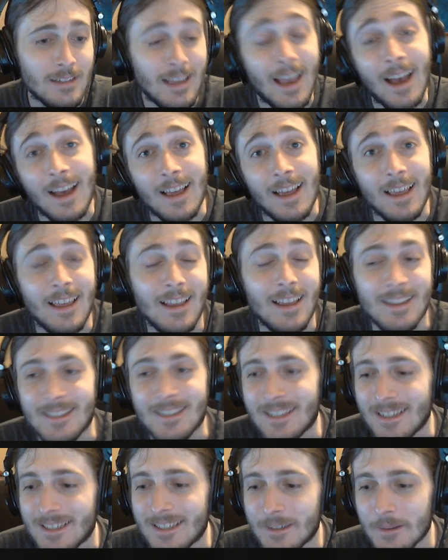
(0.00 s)
Yeah,
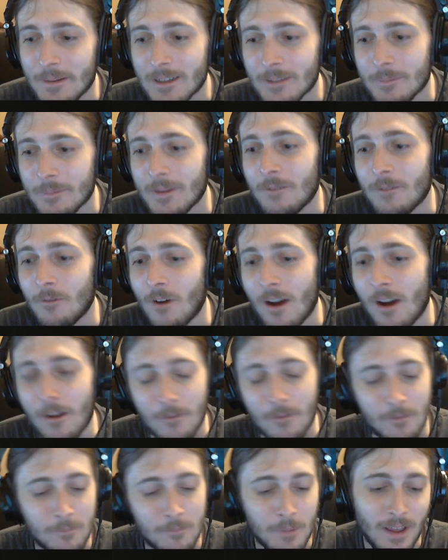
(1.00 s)
it's been
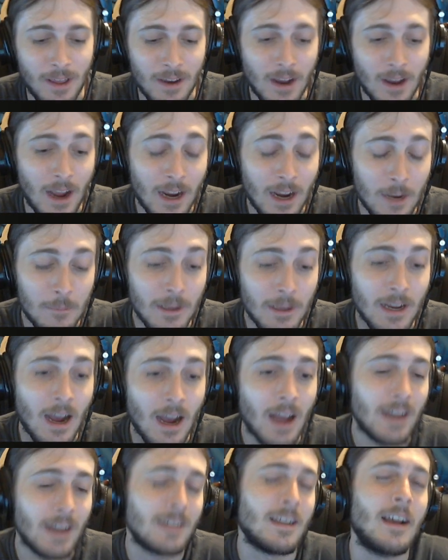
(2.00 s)
rough, but I'm gonna be
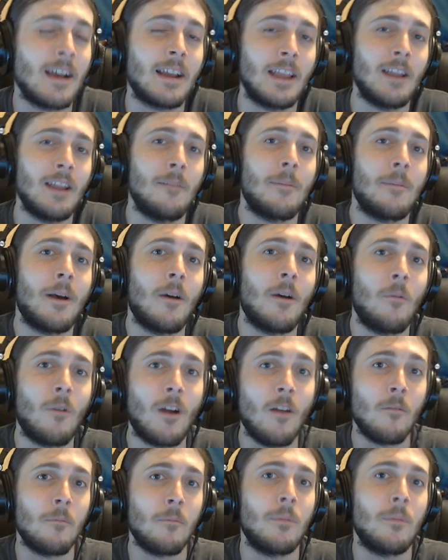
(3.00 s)
kind of talking about
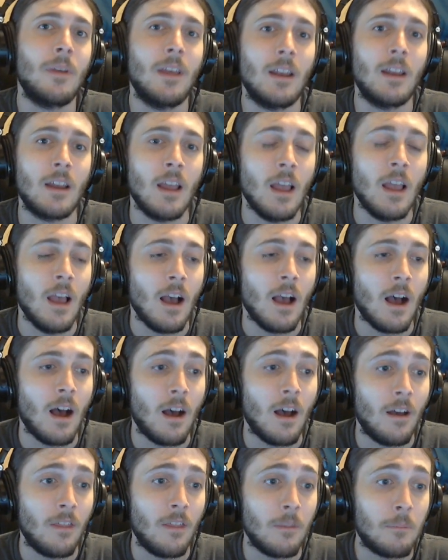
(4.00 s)
where I've been,
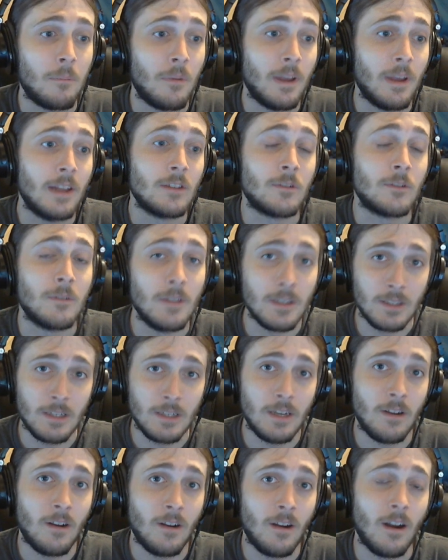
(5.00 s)
the plans for
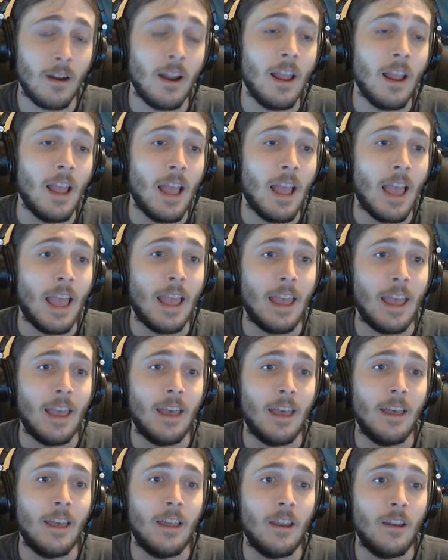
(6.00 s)
this year,
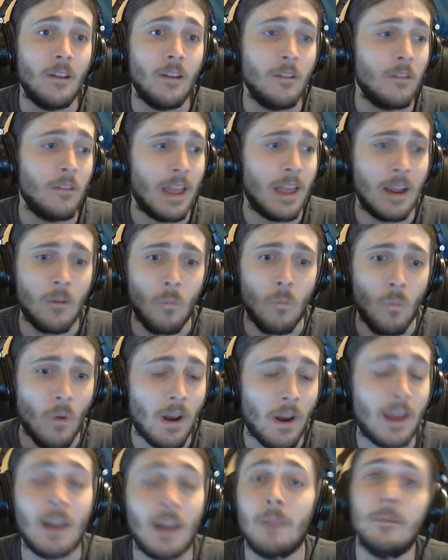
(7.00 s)
and like
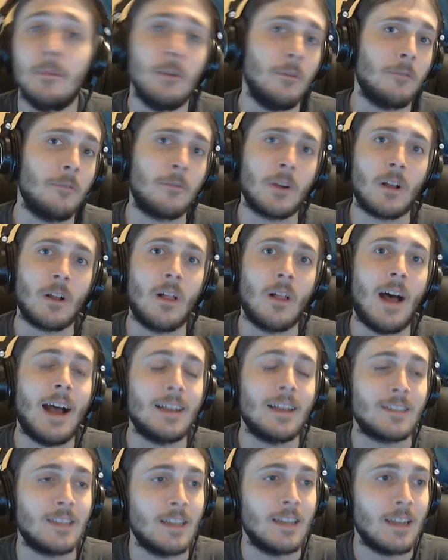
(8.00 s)
what I'm gonna be doing for
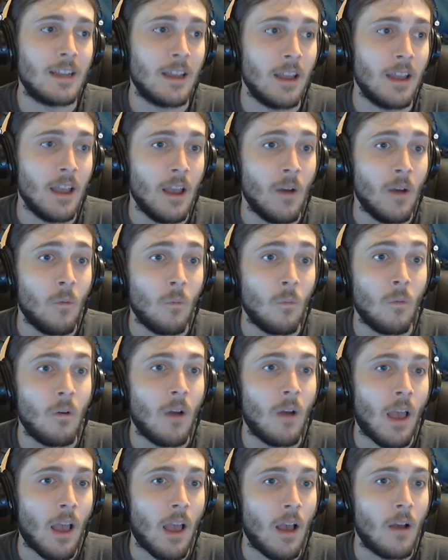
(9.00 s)
Classic,
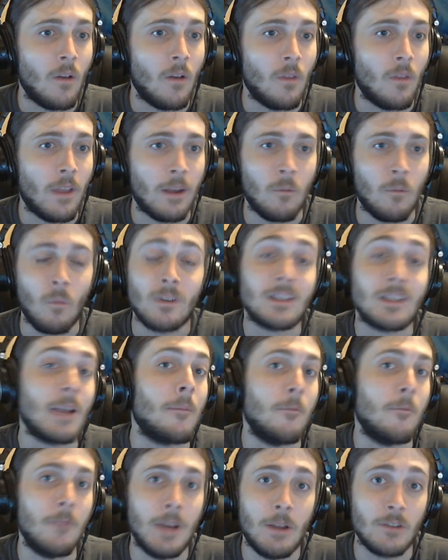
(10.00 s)
like what
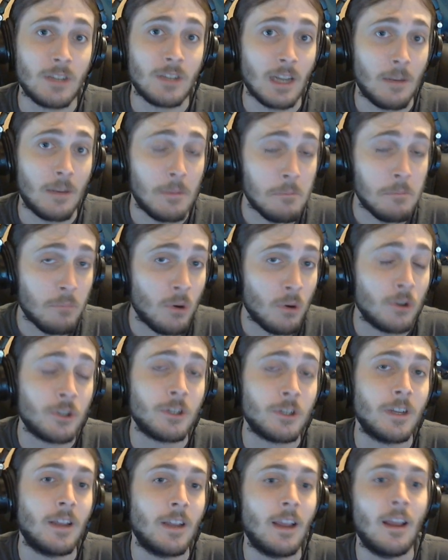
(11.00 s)
type of videos I'm gonna be
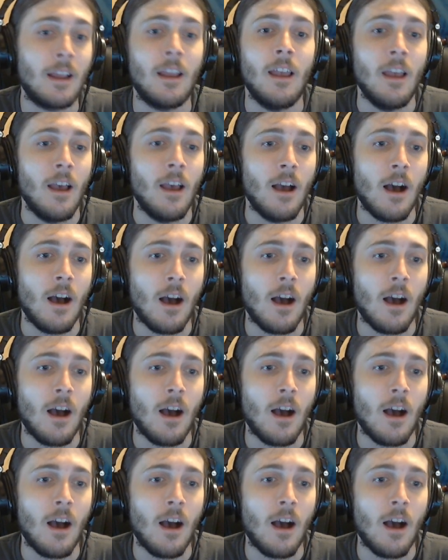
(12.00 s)
pushing,